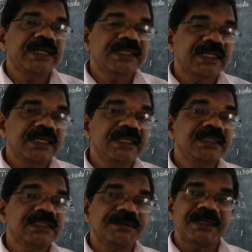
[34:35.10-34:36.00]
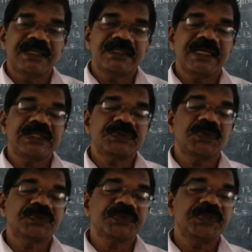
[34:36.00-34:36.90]
to attain stability.
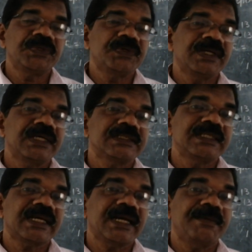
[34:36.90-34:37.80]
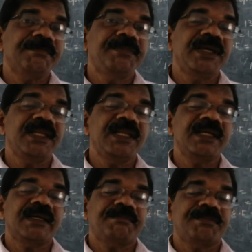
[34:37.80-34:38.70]
That's also known as the
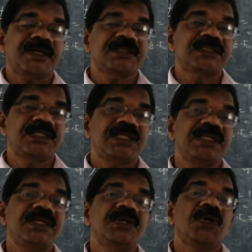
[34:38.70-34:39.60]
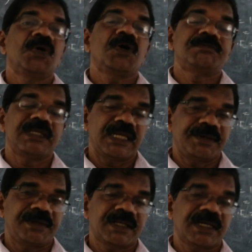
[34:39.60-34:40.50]
containing capacity of the